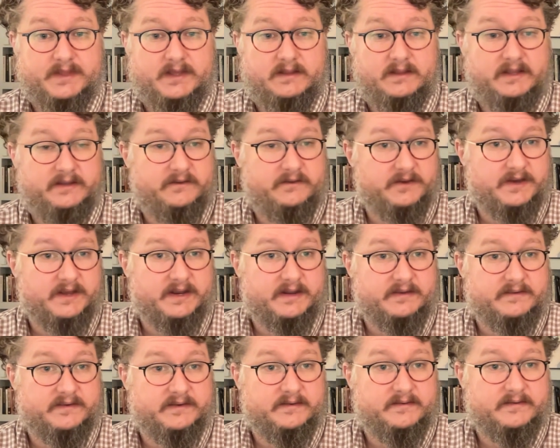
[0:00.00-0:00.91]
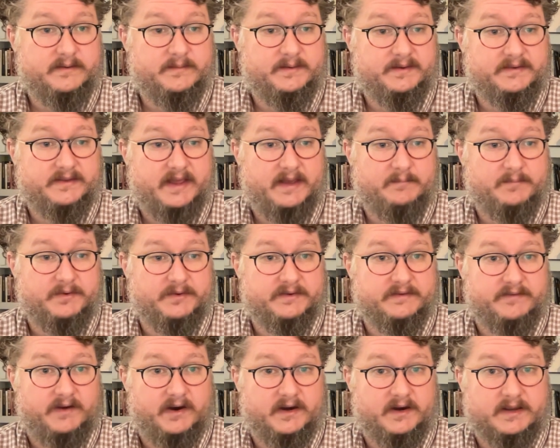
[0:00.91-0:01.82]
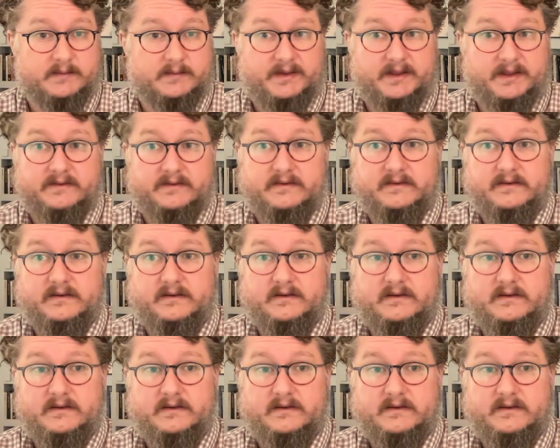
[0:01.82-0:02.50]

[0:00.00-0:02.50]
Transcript: Let's look at some, some examples of arguments.